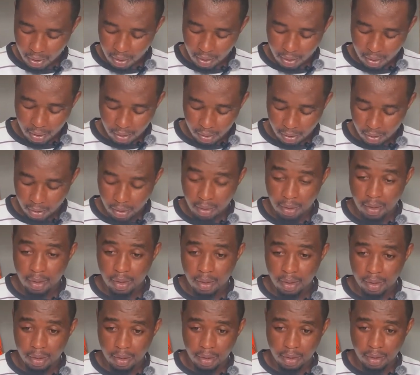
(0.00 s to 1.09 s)

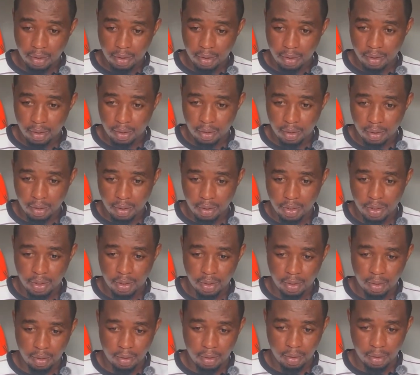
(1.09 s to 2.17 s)

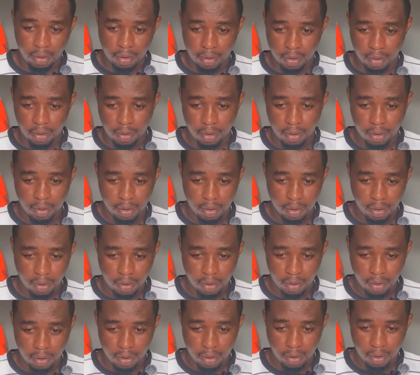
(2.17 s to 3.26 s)

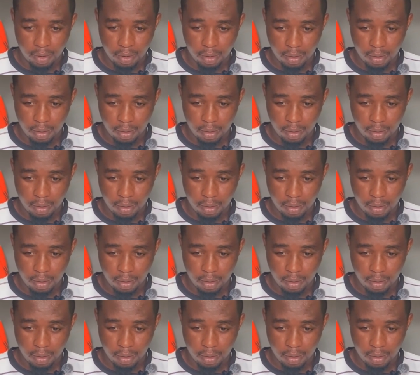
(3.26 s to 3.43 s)
The person shown says nothing.